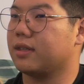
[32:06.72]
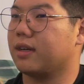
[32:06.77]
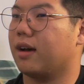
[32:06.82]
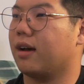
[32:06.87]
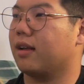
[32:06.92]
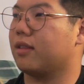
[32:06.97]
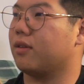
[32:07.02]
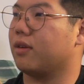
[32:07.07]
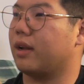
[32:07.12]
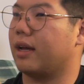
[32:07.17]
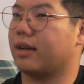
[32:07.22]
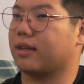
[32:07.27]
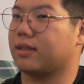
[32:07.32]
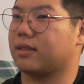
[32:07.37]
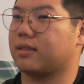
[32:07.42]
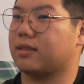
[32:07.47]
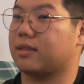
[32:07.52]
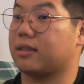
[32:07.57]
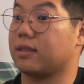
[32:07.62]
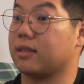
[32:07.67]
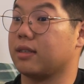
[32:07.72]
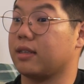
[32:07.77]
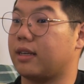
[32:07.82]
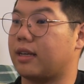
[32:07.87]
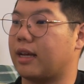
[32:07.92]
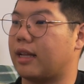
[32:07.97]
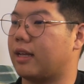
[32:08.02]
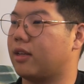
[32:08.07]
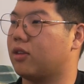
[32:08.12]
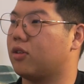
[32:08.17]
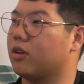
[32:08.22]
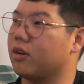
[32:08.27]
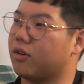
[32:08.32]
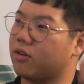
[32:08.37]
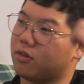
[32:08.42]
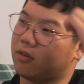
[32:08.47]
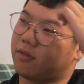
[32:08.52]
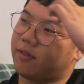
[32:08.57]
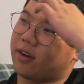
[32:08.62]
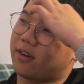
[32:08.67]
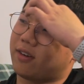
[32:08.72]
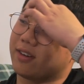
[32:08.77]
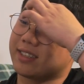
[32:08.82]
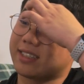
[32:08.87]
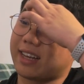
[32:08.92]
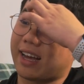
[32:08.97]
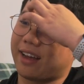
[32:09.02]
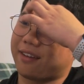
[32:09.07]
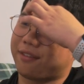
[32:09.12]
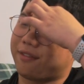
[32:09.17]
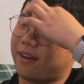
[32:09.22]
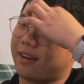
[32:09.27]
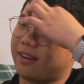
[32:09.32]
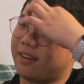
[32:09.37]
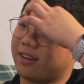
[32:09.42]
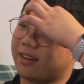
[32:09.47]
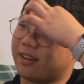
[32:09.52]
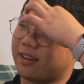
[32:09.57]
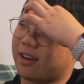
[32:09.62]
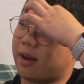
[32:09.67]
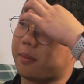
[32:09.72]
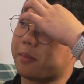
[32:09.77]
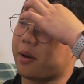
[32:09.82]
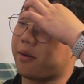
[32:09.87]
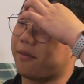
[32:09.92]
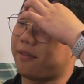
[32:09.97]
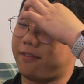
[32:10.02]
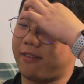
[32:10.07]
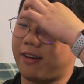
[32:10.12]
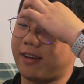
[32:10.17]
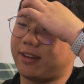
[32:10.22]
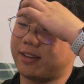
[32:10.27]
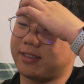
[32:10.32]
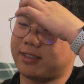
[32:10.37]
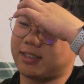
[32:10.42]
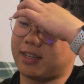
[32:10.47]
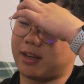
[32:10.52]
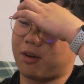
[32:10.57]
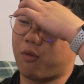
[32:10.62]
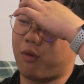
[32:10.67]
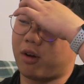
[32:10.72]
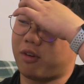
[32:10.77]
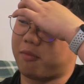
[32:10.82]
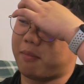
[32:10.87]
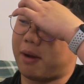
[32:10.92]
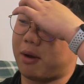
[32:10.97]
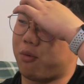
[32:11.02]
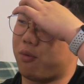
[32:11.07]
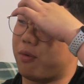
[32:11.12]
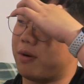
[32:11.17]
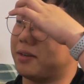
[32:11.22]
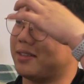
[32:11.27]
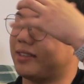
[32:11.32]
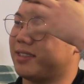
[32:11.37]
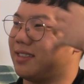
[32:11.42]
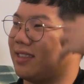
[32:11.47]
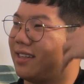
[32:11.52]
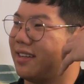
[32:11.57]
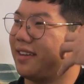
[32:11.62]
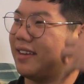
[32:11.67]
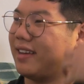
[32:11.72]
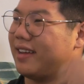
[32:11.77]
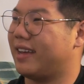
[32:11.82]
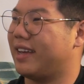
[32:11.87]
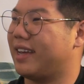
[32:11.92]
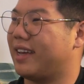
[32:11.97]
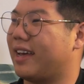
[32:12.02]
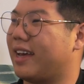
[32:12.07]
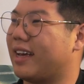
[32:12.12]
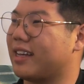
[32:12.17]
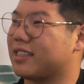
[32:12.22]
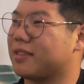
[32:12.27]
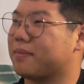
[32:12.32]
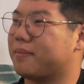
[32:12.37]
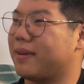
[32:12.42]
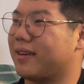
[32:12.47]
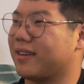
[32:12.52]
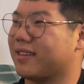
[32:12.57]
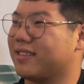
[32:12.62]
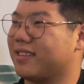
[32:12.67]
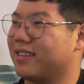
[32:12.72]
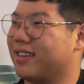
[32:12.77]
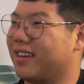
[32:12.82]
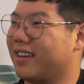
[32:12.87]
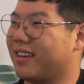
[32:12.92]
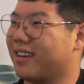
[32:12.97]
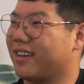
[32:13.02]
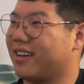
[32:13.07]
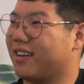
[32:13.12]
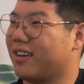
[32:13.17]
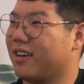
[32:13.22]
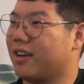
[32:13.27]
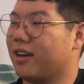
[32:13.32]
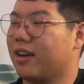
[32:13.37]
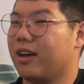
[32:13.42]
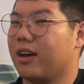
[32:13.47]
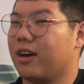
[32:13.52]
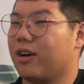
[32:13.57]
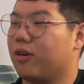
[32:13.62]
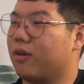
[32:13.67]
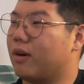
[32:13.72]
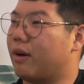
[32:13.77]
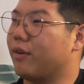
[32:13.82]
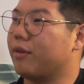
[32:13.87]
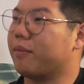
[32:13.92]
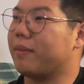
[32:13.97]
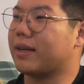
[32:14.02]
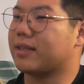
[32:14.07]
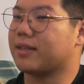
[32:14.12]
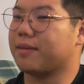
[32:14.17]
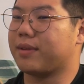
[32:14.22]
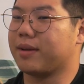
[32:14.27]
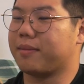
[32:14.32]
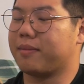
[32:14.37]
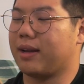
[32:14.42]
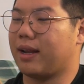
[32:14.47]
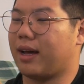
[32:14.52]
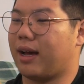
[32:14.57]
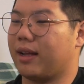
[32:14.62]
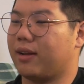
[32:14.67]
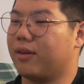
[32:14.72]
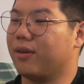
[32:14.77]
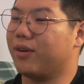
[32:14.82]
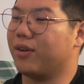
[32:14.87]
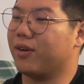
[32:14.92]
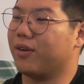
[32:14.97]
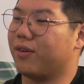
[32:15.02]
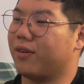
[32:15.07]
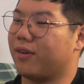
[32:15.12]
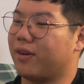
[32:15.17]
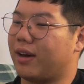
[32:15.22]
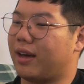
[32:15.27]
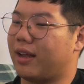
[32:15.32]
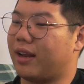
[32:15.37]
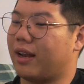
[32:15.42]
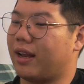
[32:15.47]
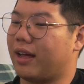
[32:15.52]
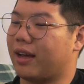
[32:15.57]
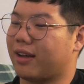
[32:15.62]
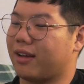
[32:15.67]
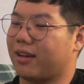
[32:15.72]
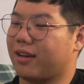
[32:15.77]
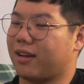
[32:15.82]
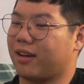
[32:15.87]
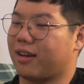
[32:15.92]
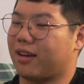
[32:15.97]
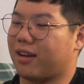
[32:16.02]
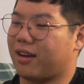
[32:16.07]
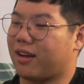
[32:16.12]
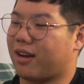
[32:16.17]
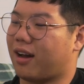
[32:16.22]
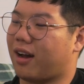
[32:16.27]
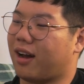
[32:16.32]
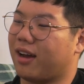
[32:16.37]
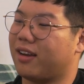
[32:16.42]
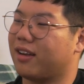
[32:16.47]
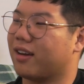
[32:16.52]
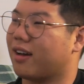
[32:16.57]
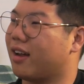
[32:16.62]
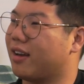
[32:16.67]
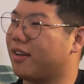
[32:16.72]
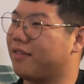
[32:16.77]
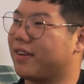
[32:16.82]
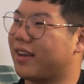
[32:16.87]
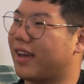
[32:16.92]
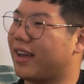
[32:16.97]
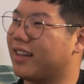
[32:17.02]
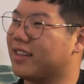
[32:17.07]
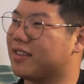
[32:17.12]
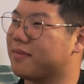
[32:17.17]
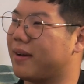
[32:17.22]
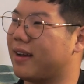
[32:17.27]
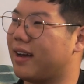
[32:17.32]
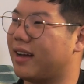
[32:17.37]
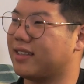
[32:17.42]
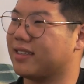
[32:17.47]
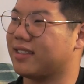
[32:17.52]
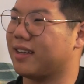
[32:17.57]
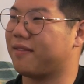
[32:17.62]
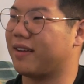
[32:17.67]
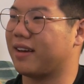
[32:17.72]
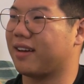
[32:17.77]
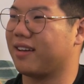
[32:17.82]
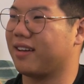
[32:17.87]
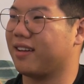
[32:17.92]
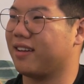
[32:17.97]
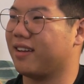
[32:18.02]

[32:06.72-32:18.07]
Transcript: it hard to like get into the groove? Because I find coming up with ideas is like one of my worst aspects, and like, oh, I want to make something, but like, I don't know, and then like kind of can't even get inspired. I just have like